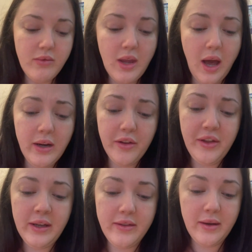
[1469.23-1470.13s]
And I
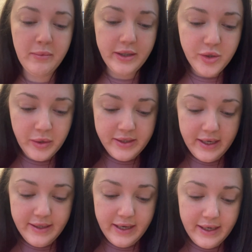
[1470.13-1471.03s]
think that my
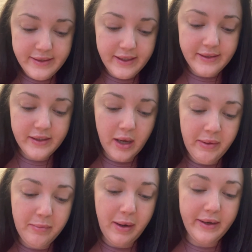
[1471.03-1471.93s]
28 days is
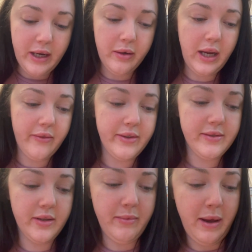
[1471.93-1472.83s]
coming back now. I'm having
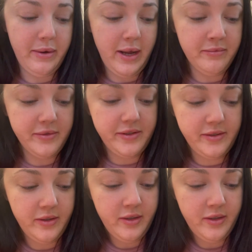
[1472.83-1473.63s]
some M&Ms.